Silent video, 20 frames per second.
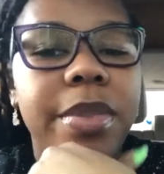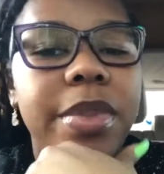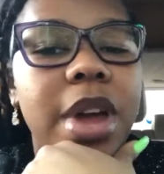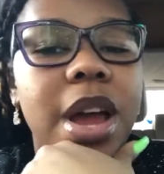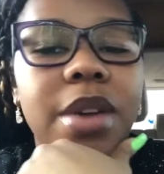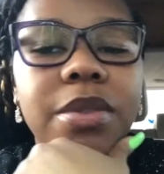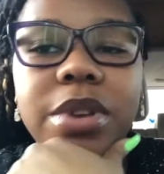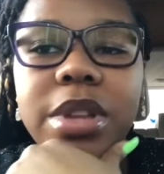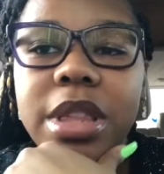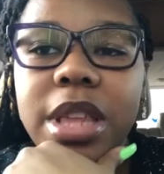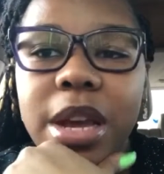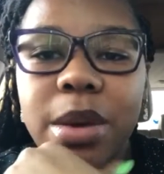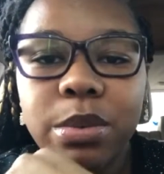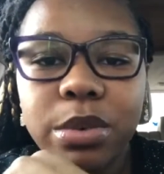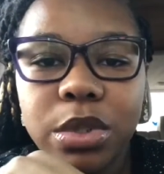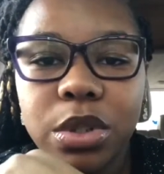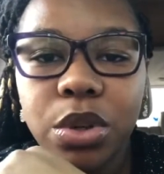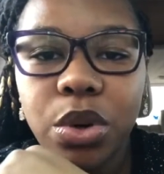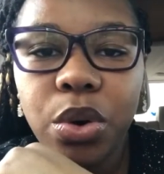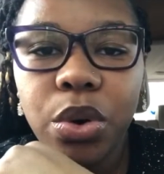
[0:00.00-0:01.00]
Everything
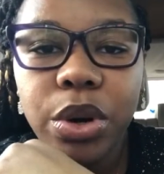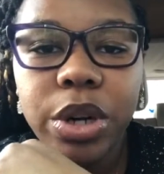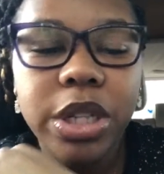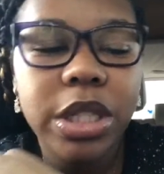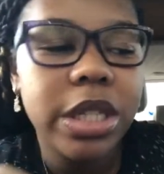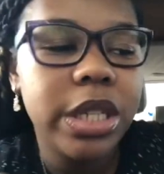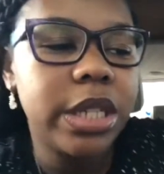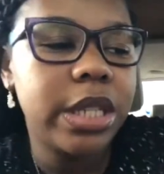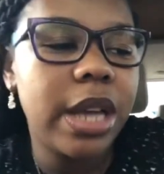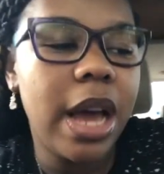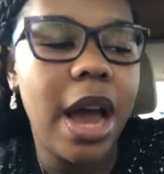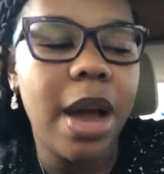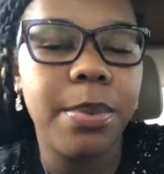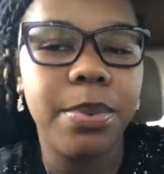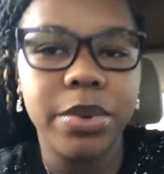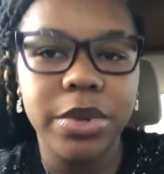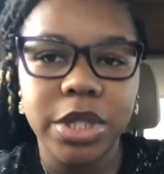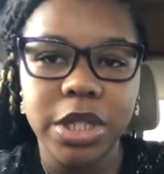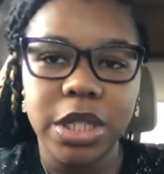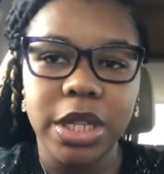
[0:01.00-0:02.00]
was gorgeous. I
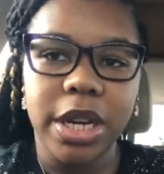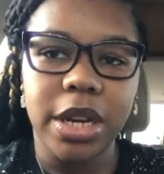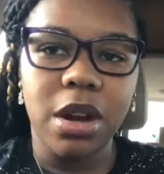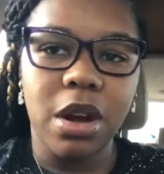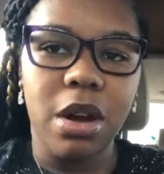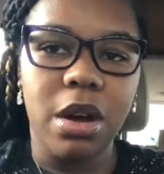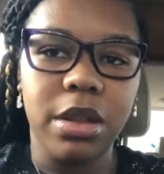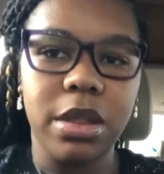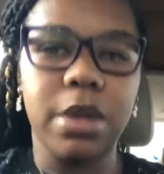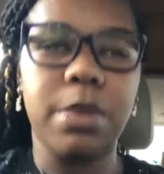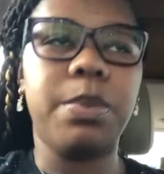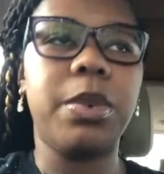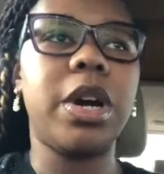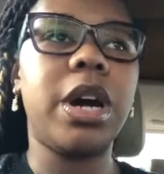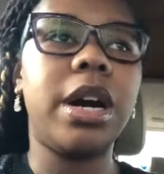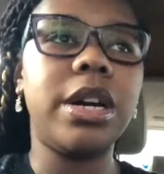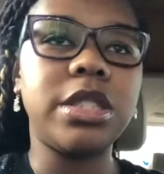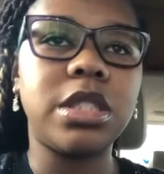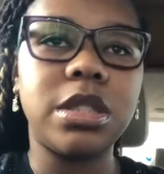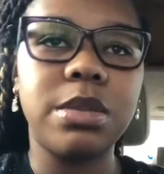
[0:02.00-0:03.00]
appreciate all the
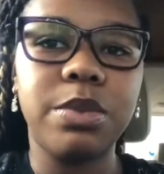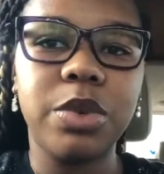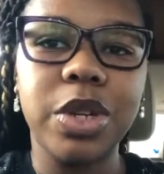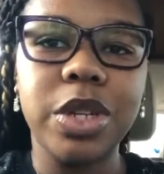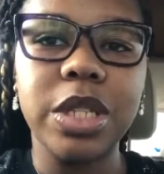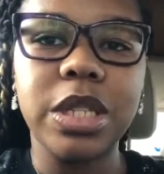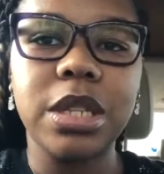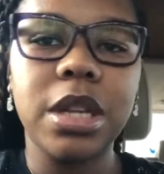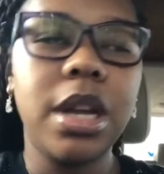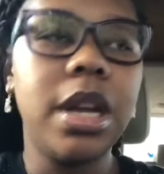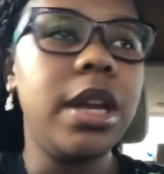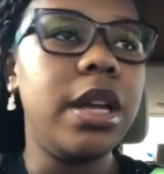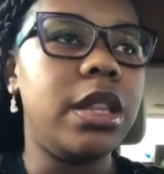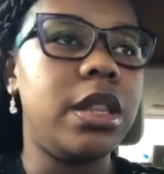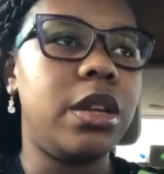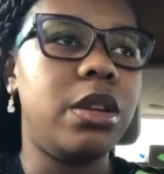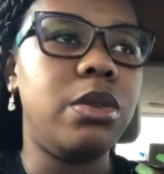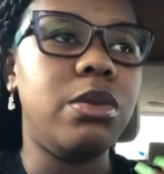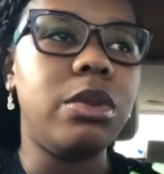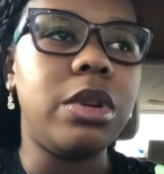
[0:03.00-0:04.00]
customers,
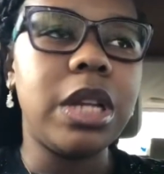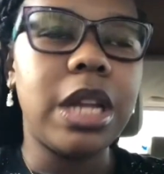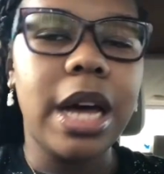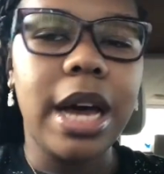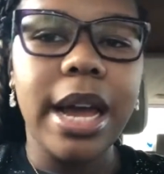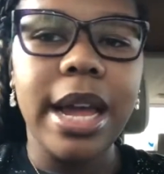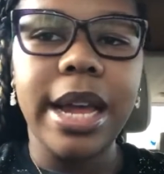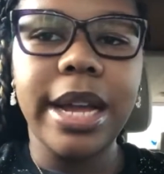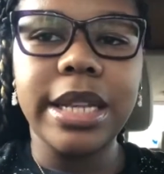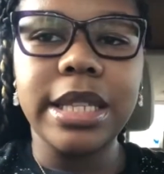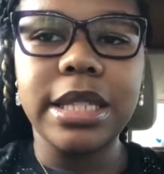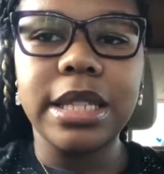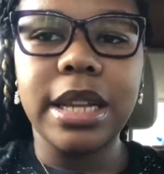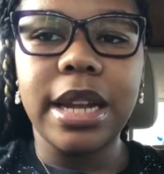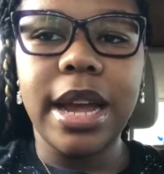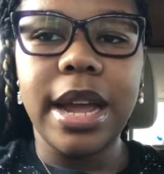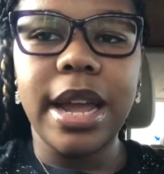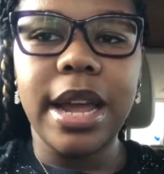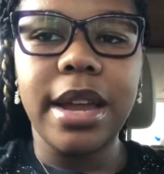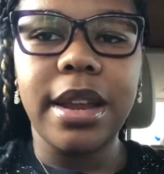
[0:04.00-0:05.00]
the new clients
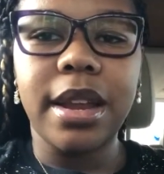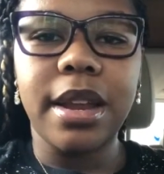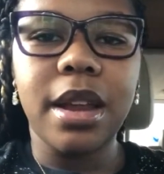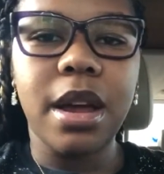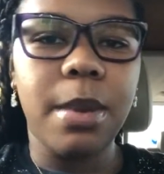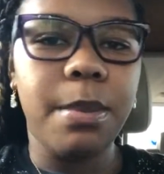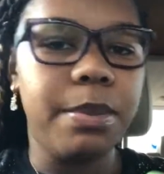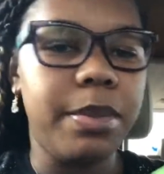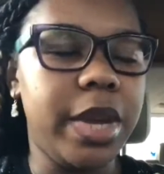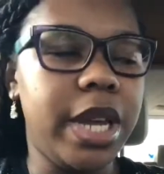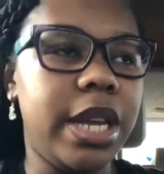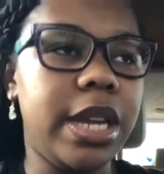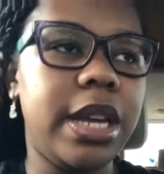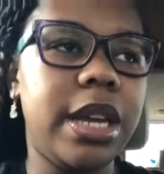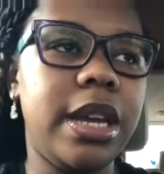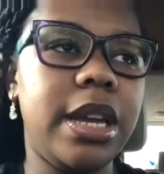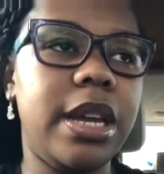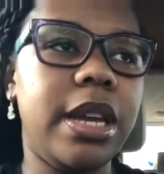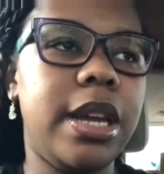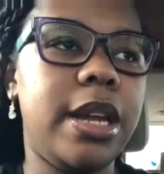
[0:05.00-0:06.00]
that I ended up
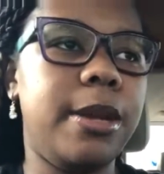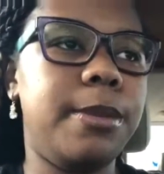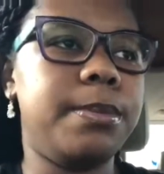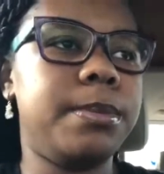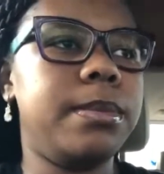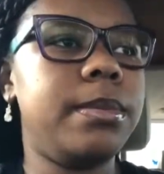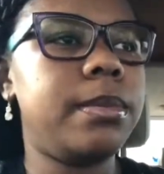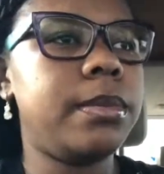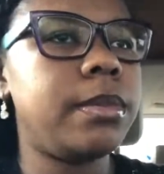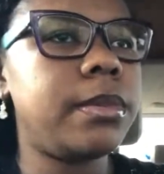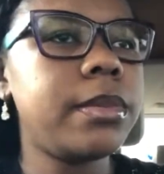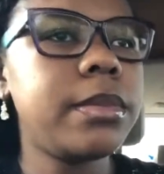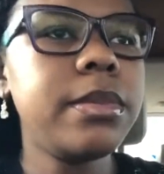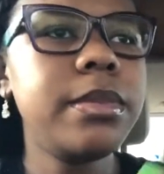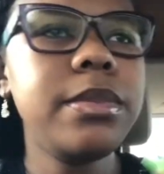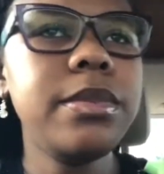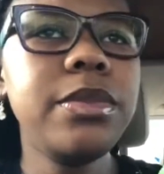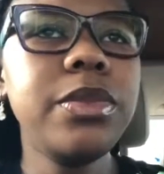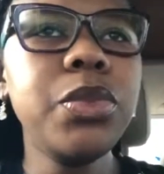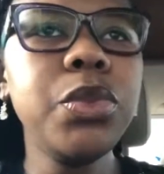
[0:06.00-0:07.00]
meeting and,
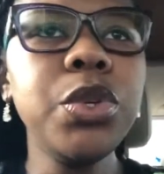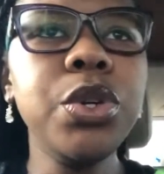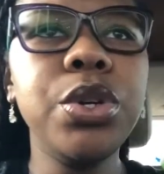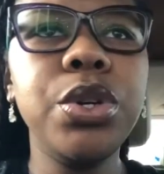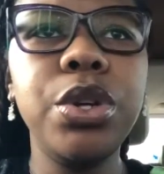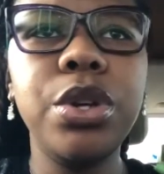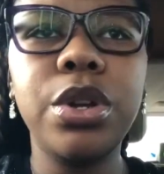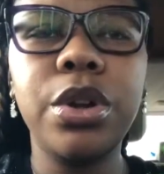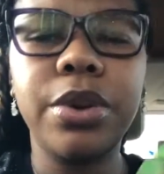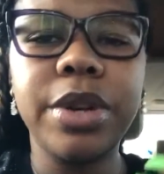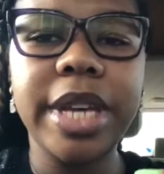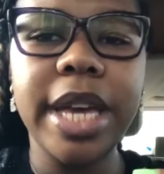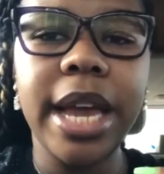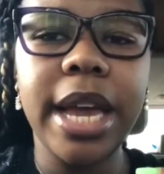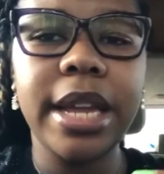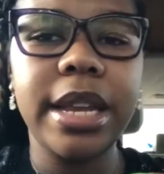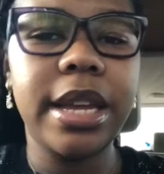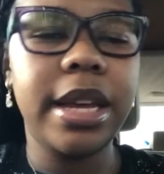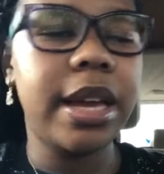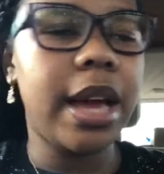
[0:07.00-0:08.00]
you know,
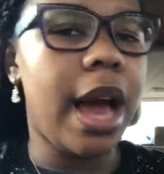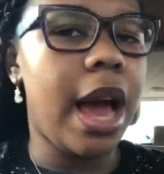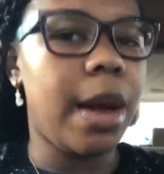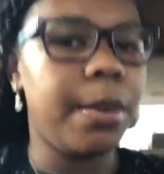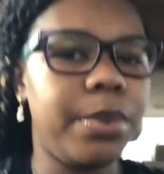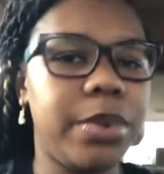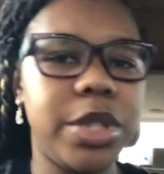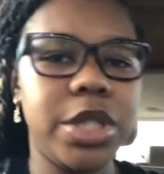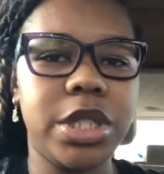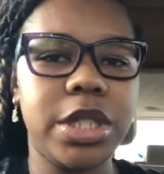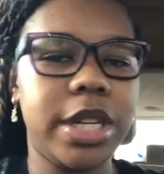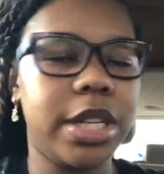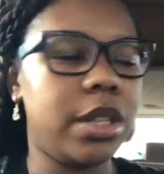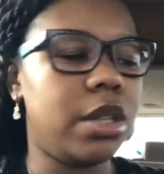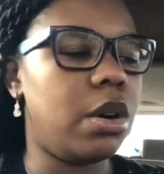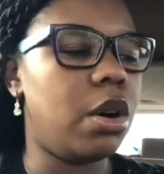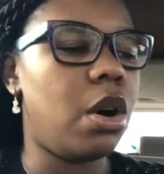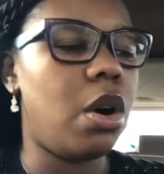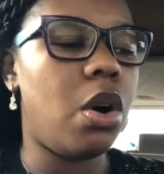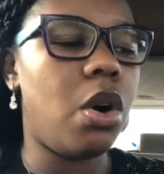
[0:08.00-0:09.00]
gaining. I appreciate
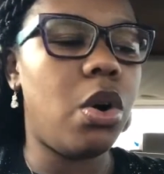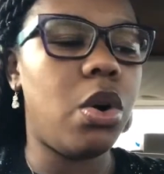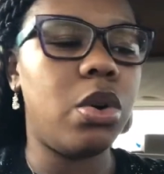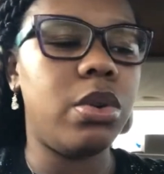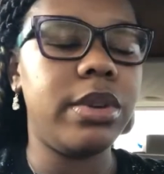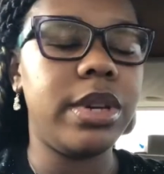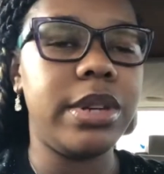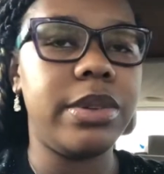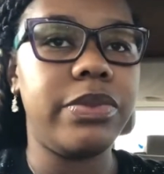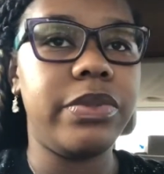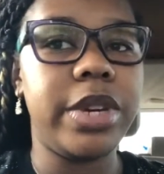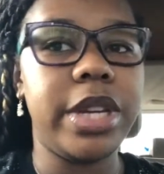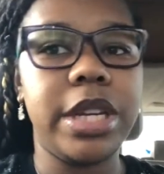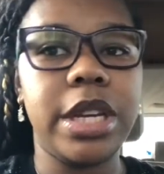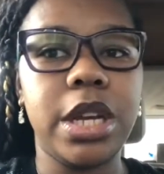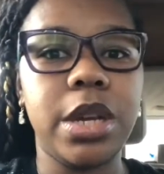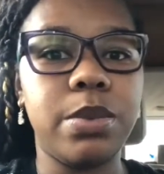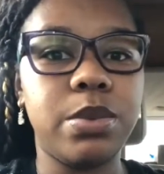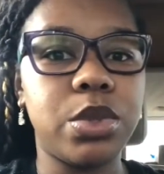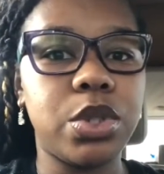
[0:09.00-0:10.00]
the whole
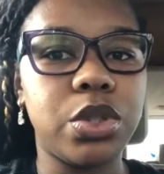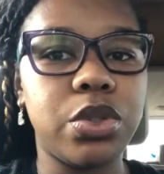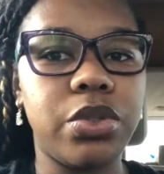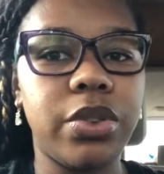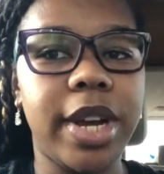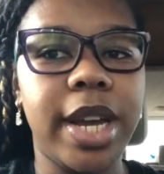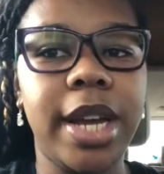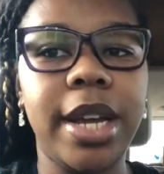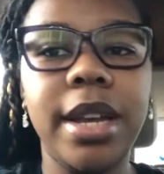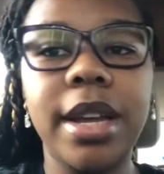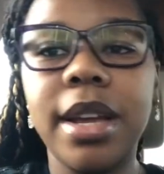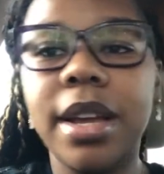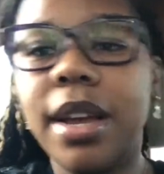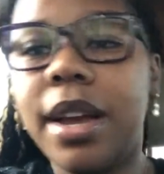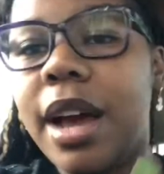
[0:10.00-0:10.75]
event. It was great.